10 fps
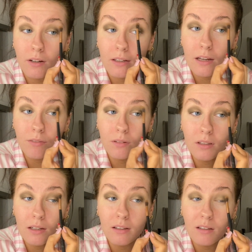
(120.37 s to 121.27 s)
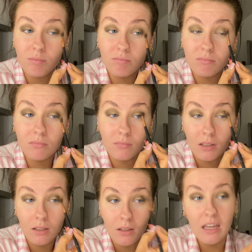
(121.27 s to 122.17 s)
and everyone's kind of I haven't
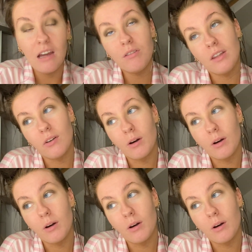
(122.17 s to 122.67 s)
really thought